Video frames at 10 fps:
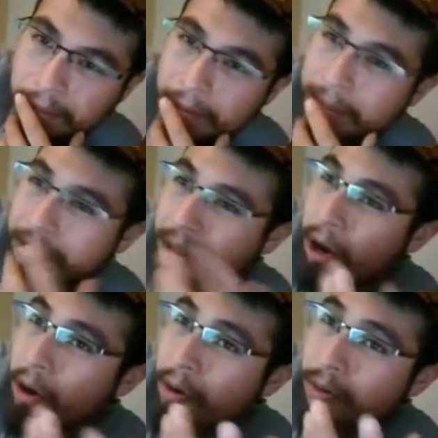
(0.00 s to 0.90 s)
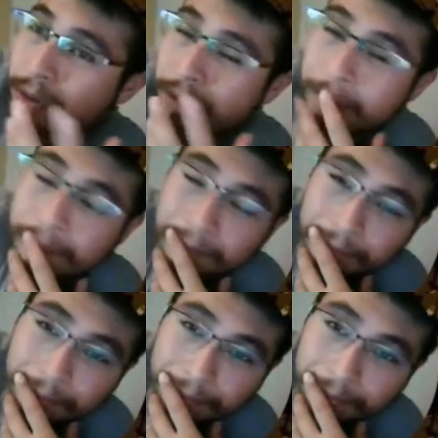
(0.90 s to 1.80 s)
Maybe shows.
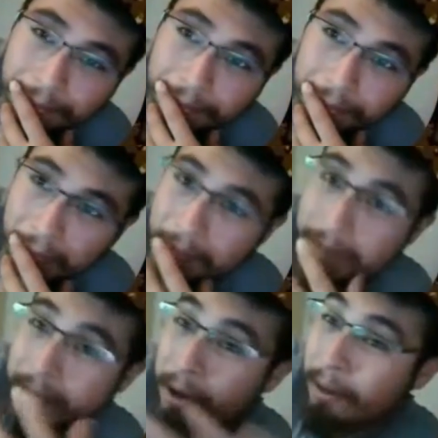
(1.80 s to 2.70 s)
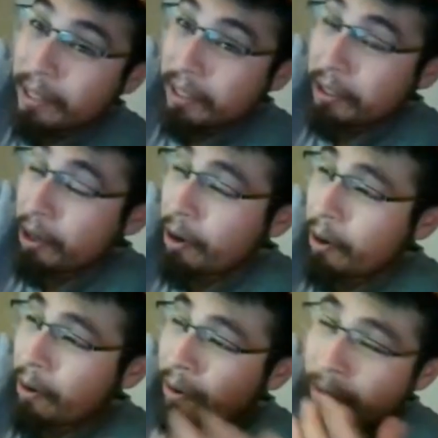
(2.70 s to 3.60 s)
Maybe music
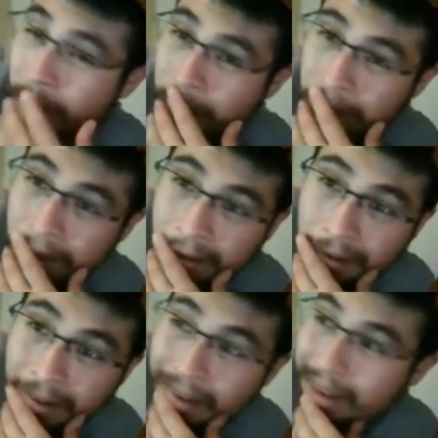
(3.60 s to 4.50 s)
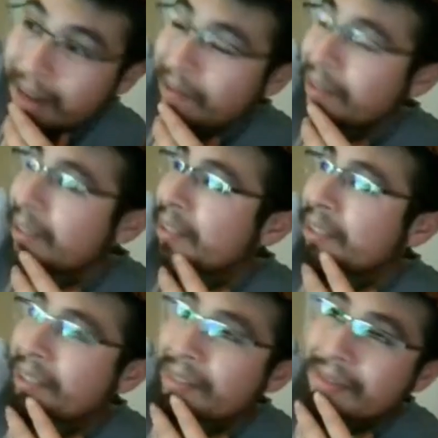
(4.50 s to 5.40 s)
too.
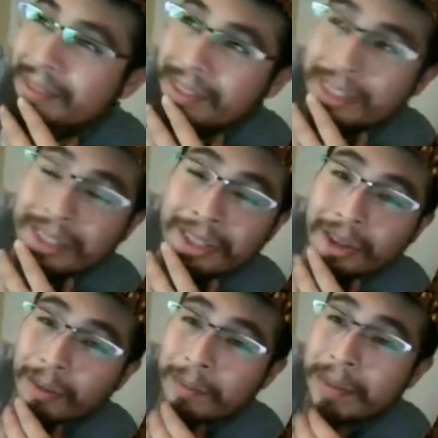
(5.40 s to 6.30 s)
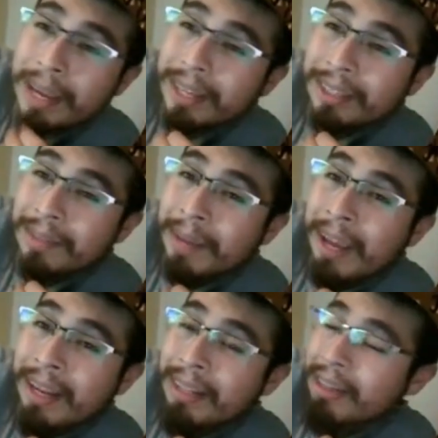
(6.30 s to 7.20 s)
Everything's just so mixed,
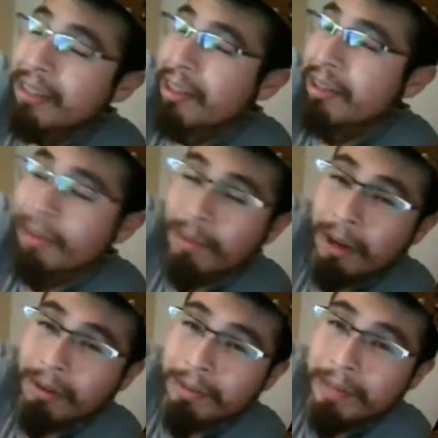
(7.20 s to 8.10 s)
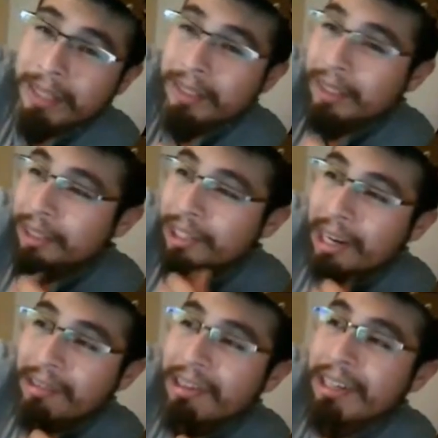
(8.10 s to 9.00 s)
man, and there's nothing wrong with mixing a
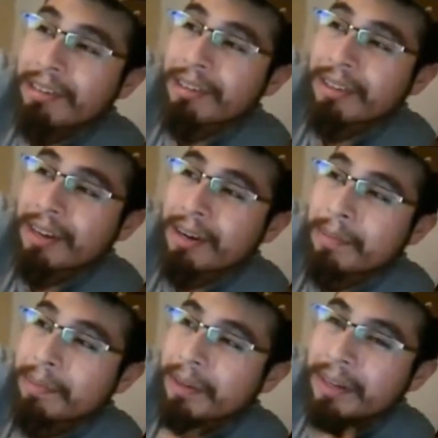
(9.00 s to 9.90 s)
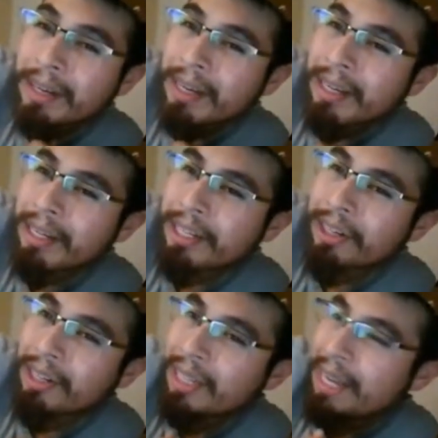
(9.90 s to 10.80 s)
genre here and there, but
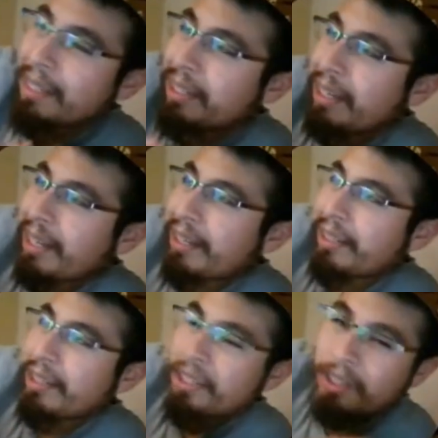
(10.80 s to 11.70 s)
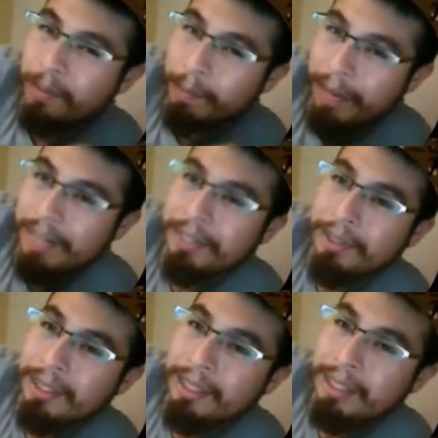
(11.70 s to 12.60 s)
you're lessening the
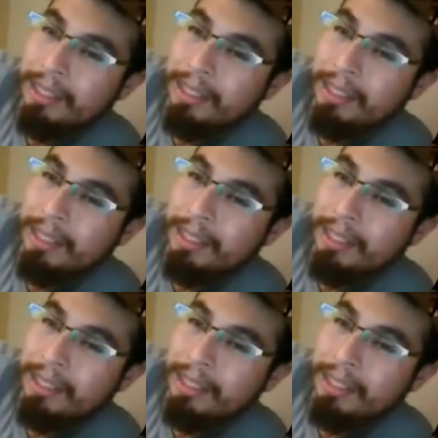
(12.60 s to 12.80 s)
specialness.